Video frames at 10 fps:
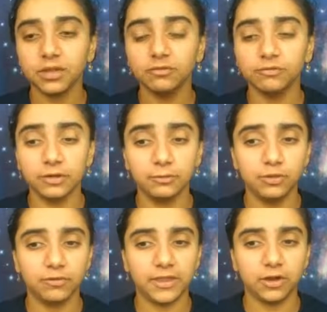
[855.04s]

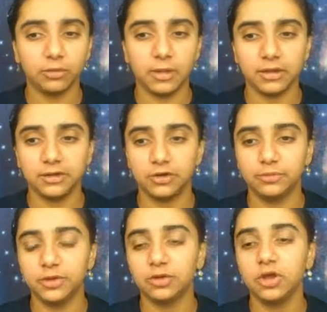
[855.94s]
We'll write our
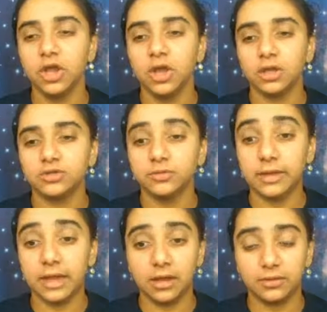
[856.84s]
polynomial.
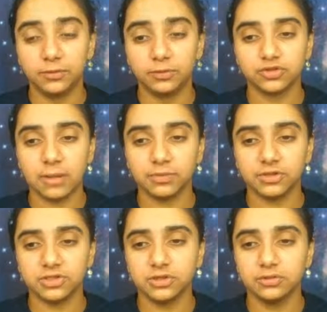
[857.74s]
Now we'll drop the
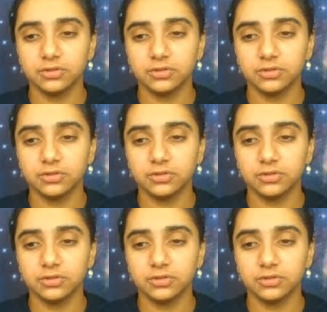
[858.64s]
2.